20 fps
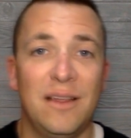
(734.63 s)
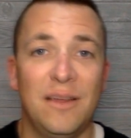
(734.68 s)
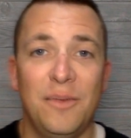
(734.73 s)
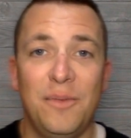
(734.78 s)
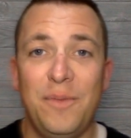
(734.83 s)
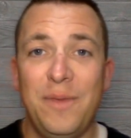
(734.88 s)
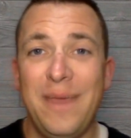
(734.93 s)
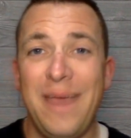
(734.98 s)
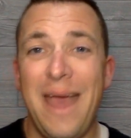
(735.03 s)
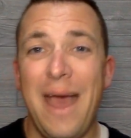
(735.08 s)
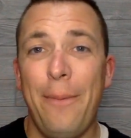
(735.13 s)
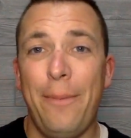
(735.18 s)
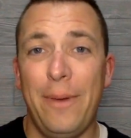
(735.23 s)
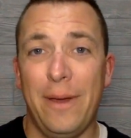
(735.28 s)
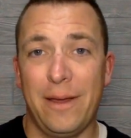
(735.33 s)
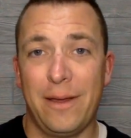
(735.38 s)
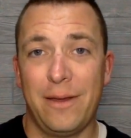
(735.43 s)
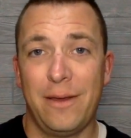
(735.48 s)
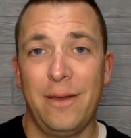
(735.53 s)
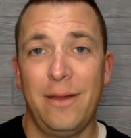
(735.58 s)
It would be
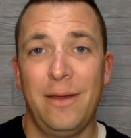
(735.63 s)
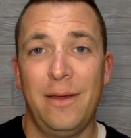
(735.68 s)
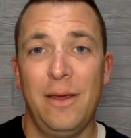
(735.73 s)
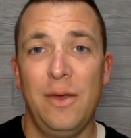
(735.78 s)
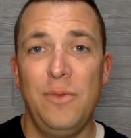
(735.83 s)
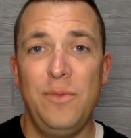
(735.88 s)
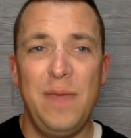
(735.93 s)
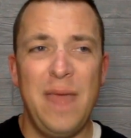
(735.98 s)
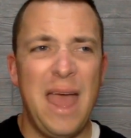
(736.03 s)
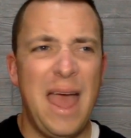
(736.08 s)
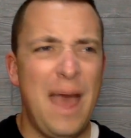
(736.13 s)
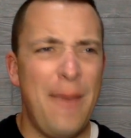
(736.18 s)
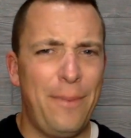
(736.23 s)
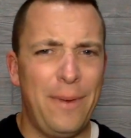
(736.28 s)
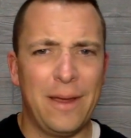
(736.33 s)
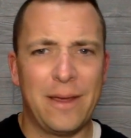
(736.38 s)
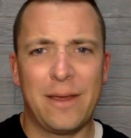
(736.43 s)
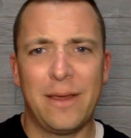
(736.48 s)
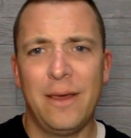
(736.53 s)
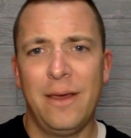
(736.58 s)
epic. It would be
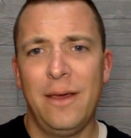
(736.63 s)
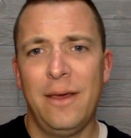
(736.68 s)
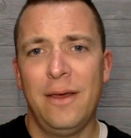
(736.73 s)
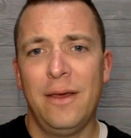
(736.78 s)
epic.